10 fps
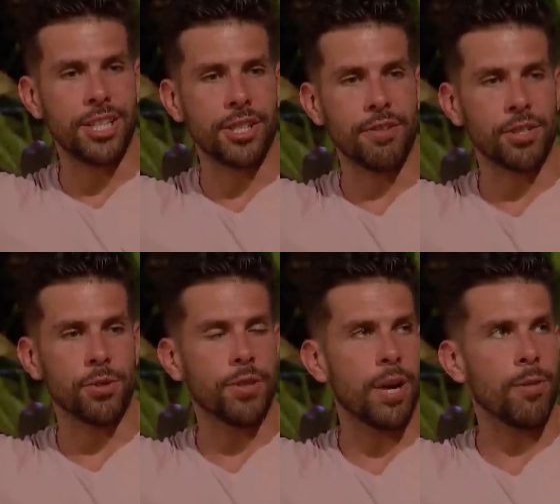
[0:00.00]
each and every
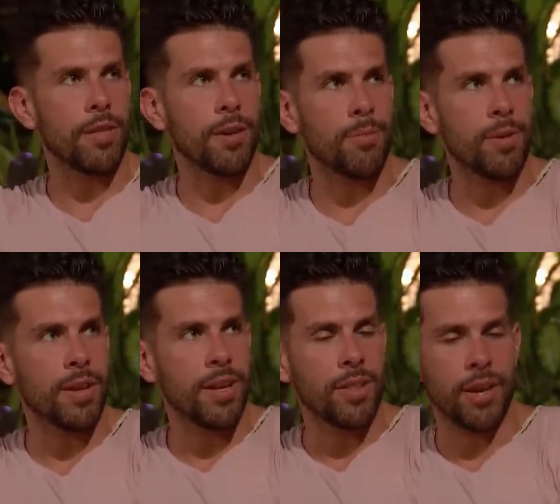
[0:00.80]
single day with him.
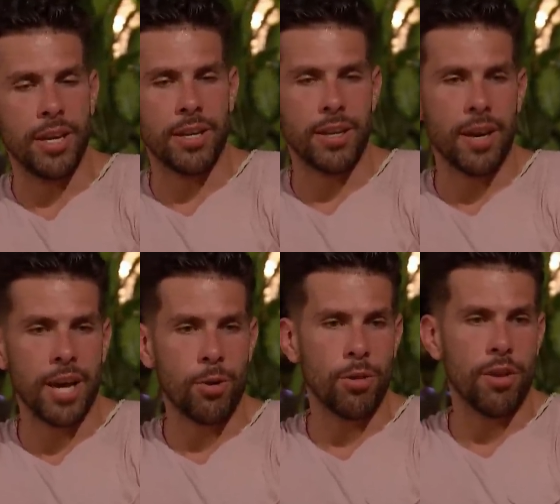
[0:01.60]
Yeah. Like,
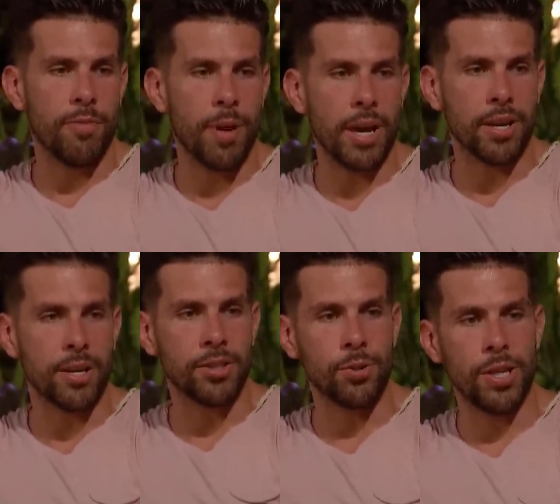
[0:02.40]
I don't love Becca. Two